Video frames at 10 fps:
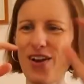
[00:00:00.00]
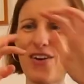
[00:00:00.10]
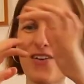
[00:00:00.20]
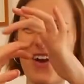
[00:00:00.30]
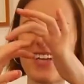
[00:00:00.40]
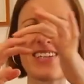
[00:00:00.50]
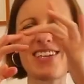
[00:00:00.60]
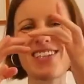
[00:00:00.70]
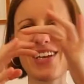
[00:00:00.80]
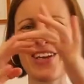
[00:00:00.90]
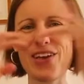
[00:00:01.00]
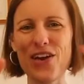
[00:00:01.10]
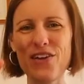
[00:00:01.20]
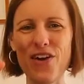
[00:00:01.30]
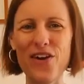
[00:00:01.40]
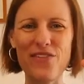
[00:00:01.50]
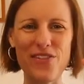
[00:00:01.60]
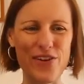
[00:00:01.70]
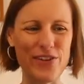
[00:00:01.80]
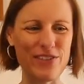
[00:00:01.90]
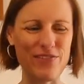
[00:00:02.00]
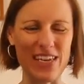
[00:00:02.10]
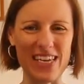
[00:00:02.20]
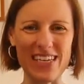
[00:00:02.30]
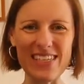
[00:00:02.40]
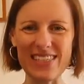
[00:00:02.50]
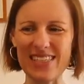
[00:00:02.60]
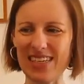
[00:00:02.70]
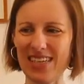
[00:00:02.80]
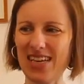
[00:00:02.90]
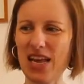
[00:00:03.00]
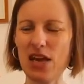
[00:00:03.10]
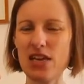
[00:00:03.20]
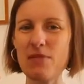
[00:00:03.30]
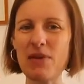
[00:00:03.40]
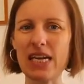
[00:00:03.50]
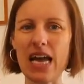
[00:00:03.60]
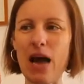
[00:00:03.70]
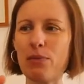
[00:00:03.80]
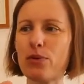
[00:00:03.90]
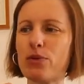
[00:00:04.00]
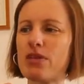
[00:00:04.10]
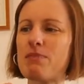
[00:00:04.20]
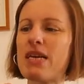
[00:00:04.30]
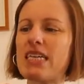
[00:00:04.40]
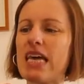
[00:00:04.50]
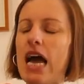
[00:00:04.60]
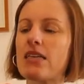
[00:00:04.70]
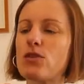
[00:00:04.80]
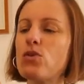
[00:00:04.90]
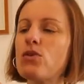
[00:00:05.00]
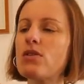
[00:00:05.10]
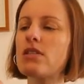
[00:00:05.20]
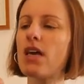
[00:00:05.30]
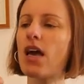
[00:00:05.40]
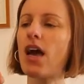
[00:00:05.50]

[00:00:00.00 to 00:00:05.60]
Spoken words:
All right, so you're just going to curve over those fingers, your metacarpals and metatarsals.